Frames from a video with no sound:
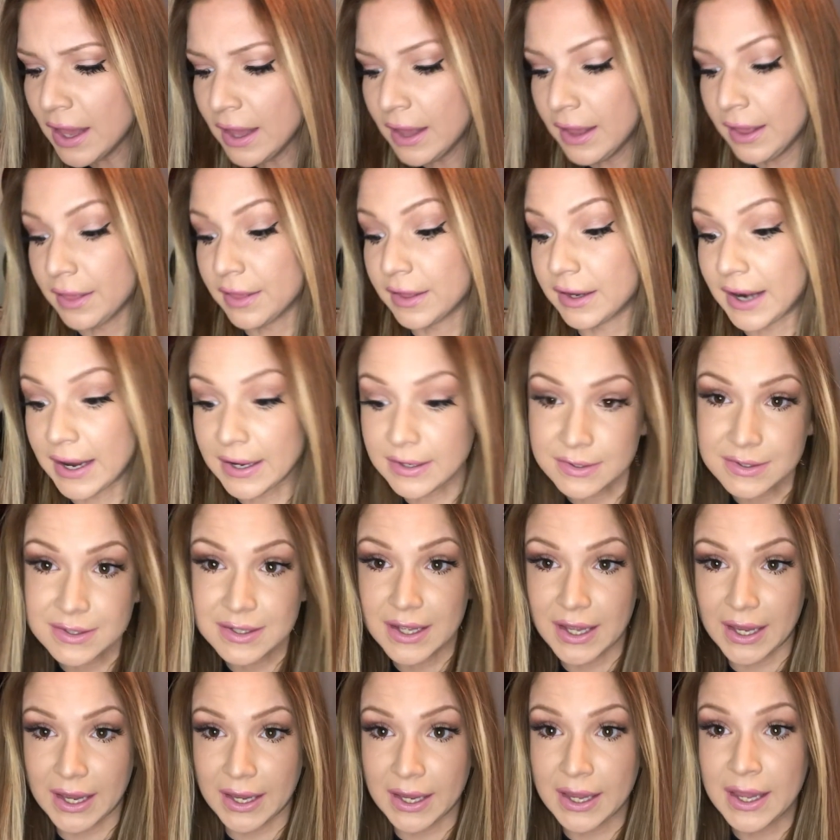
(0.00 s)
The next
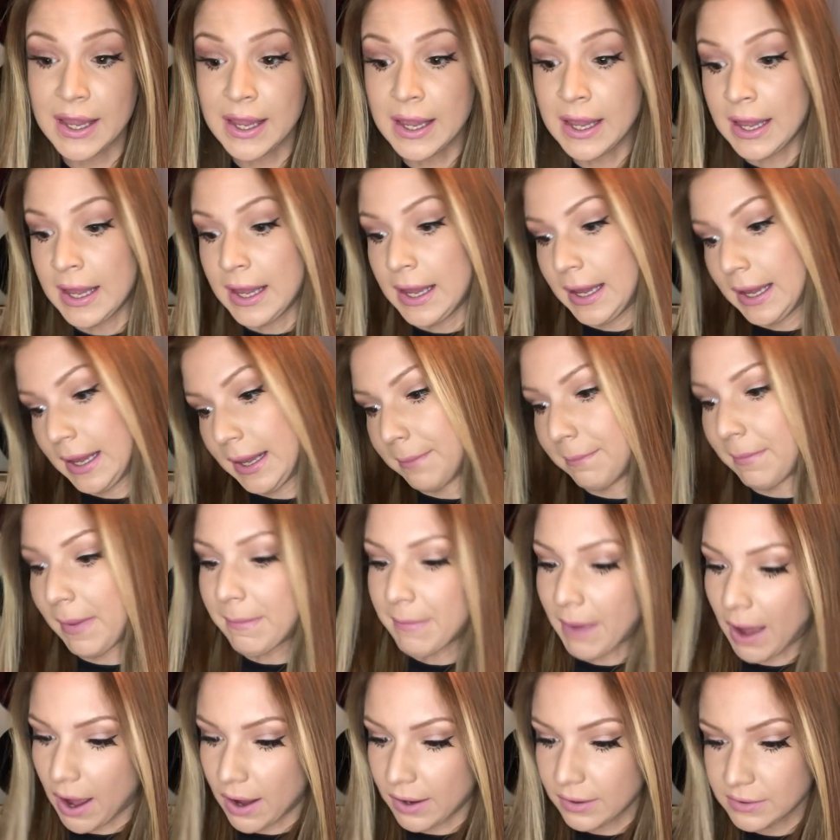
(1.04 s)
thing in my
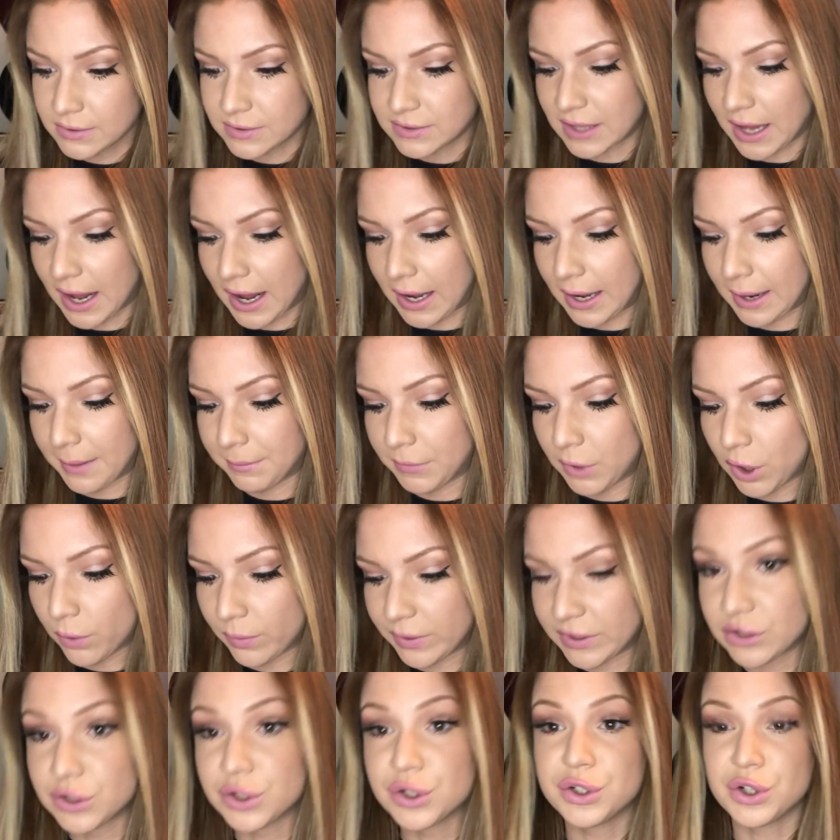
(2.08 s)
box that I'm
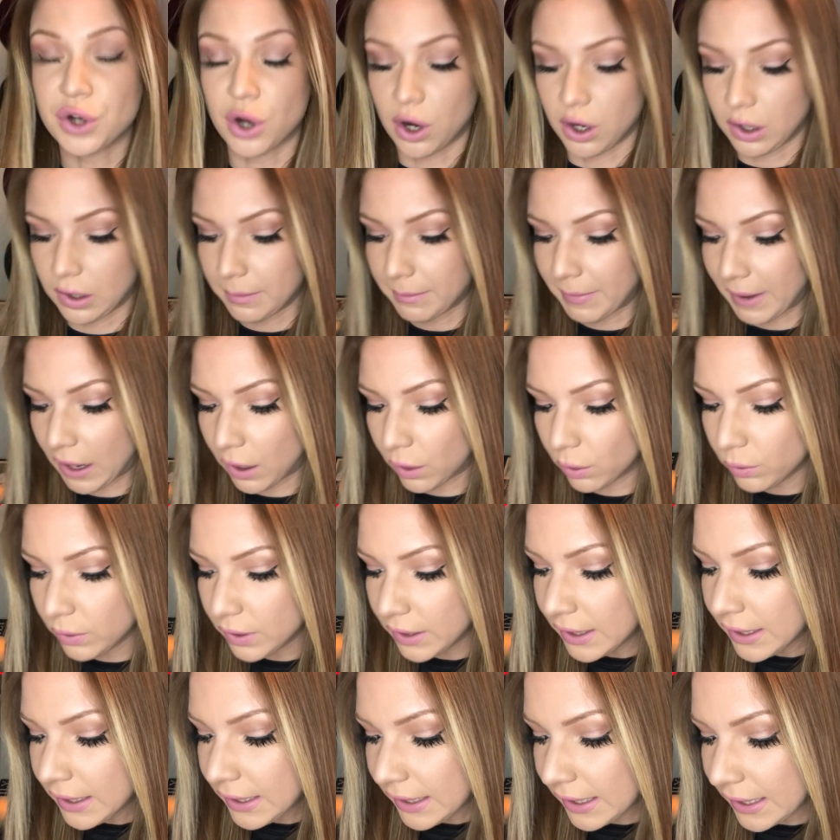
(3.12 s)
going to talk about
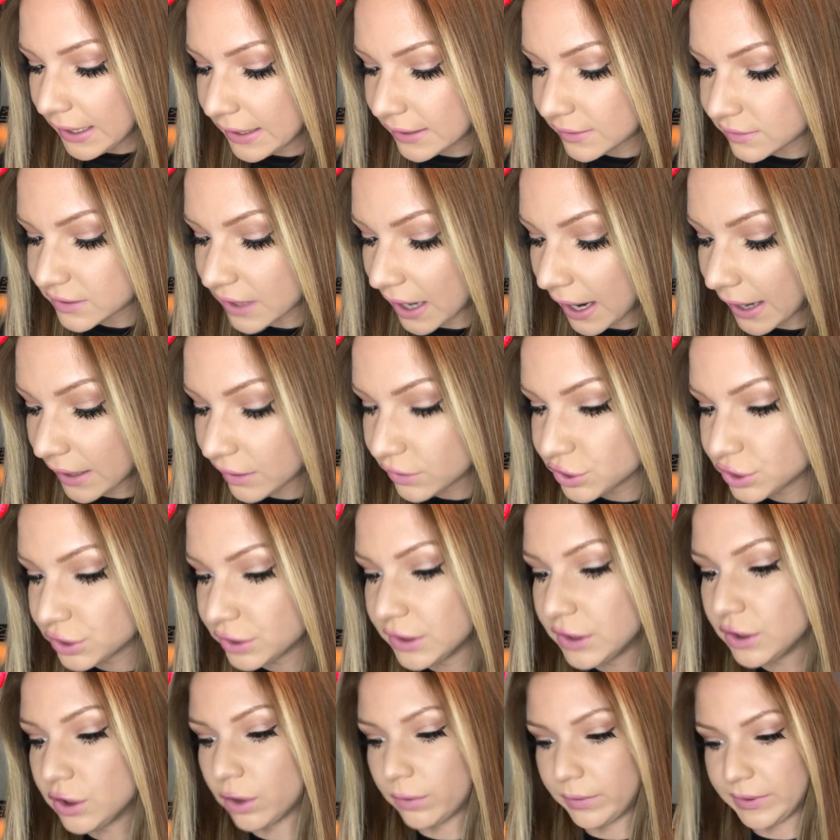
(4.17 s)
is
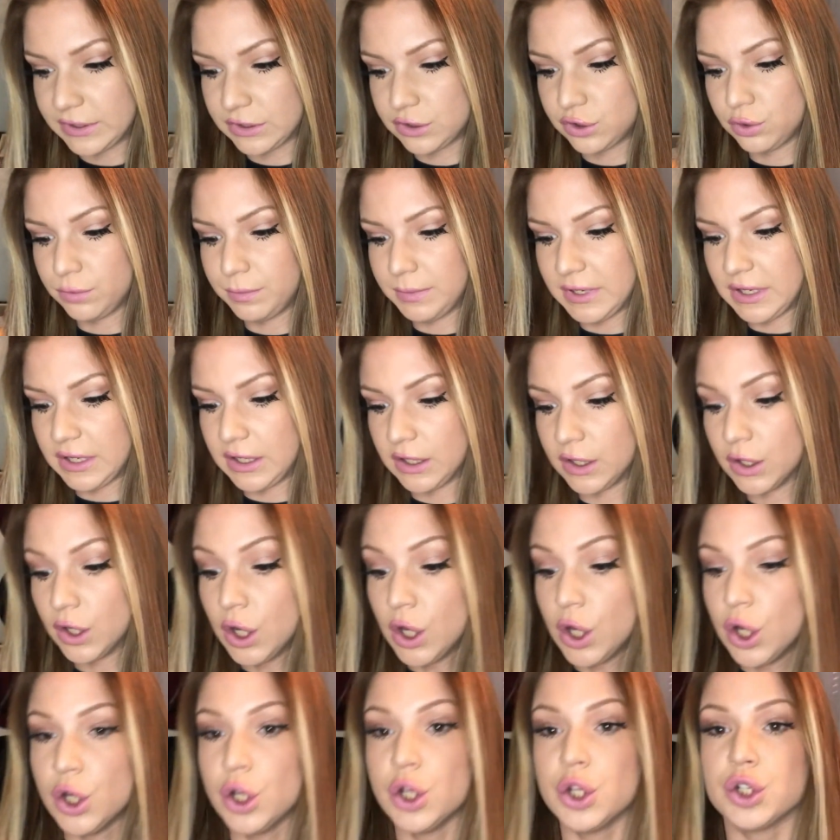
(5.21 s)
actually going to be
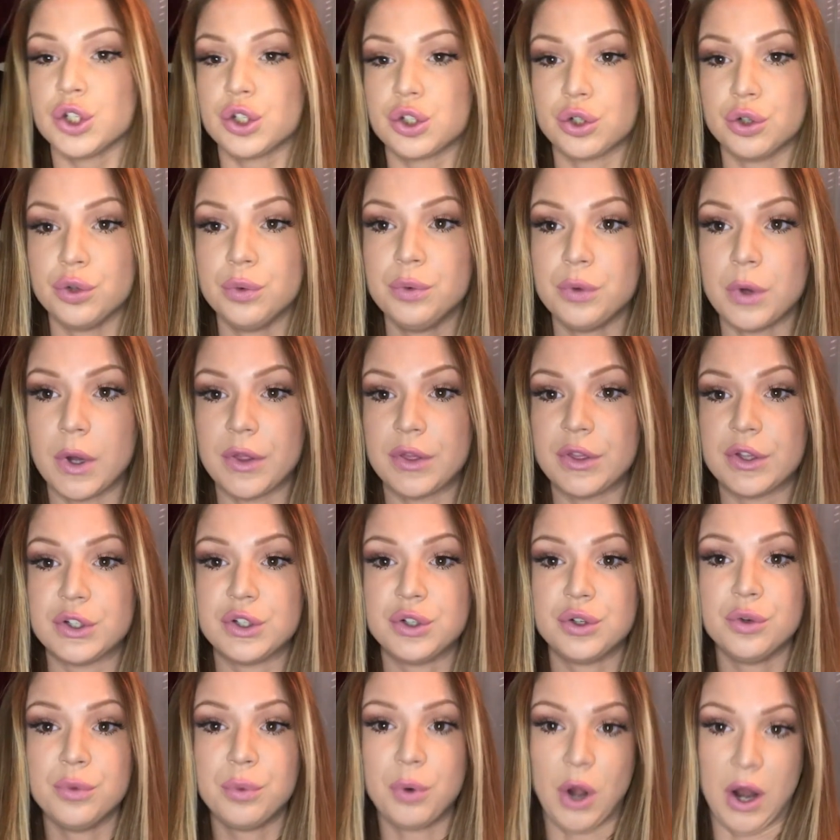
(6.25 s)
the
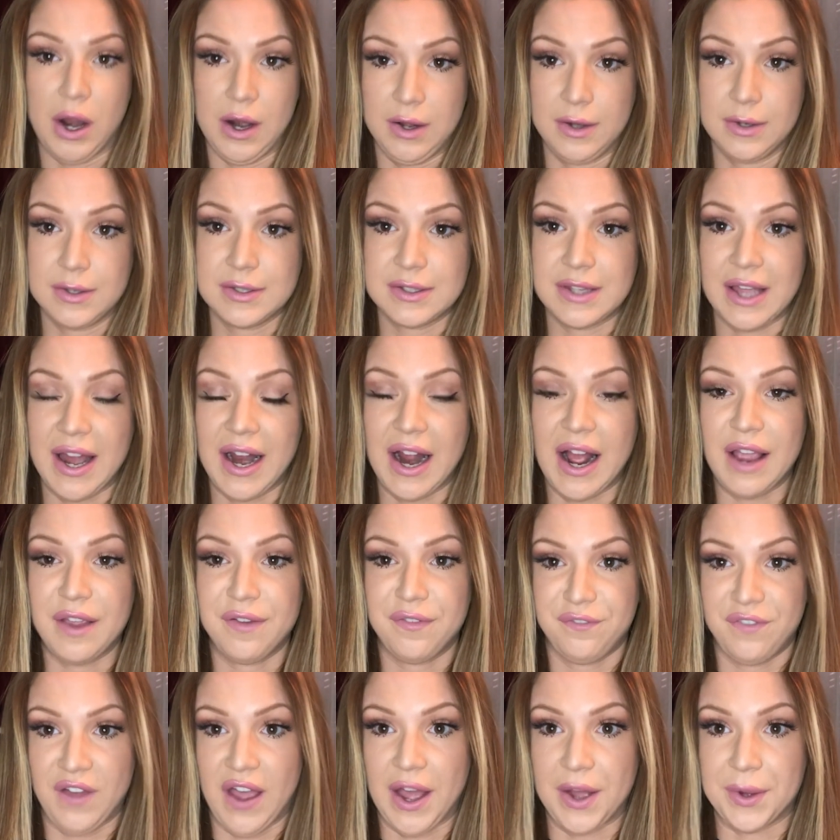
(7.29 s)
two products that I
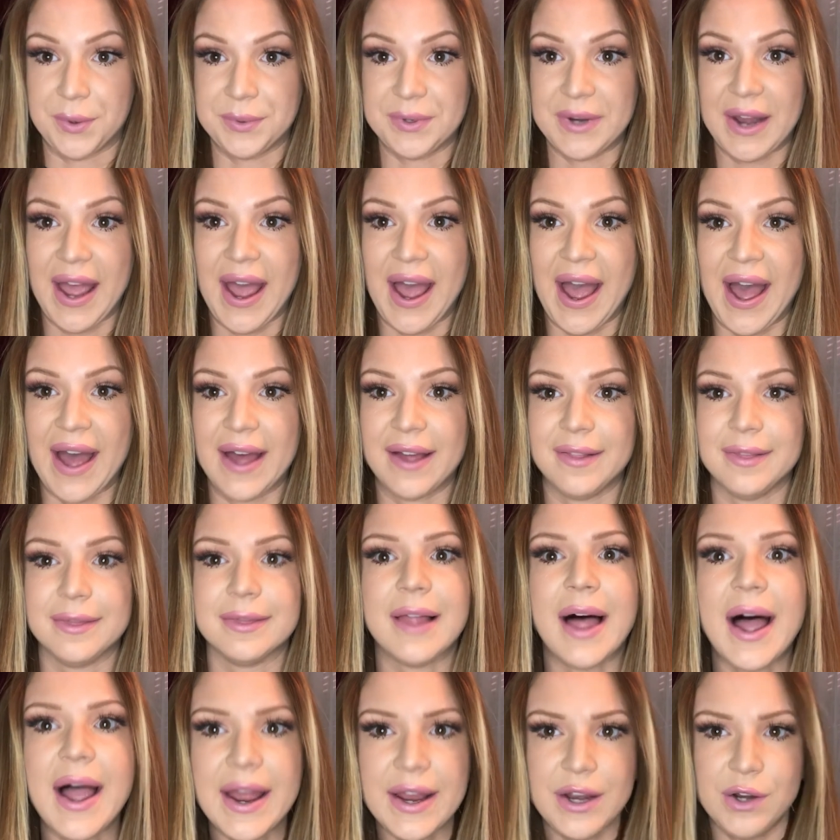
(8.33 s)
found at
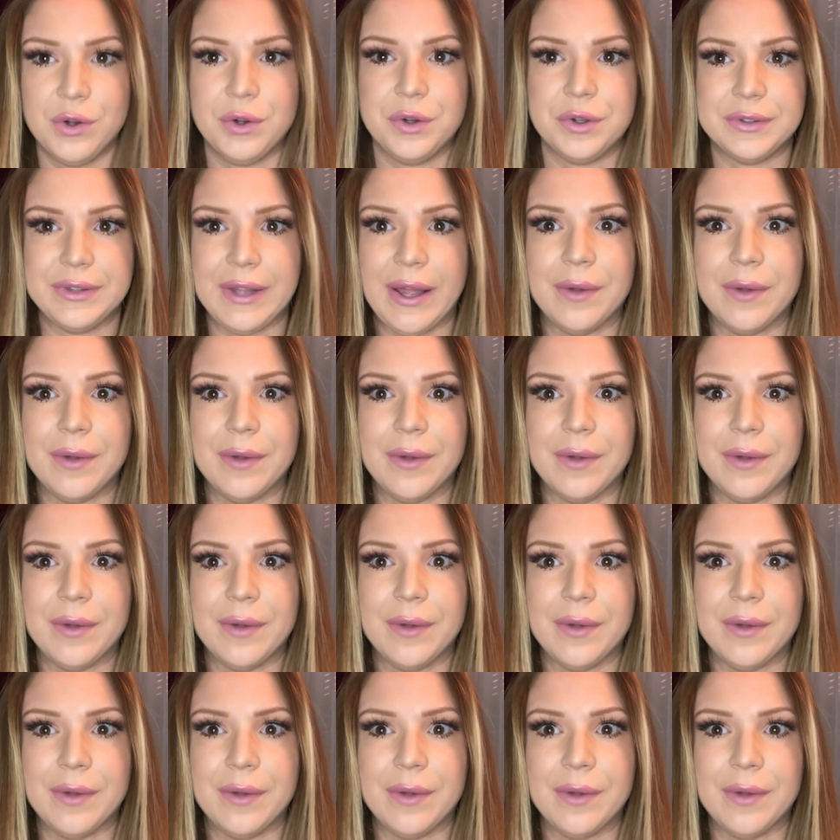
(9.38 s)
Lidl.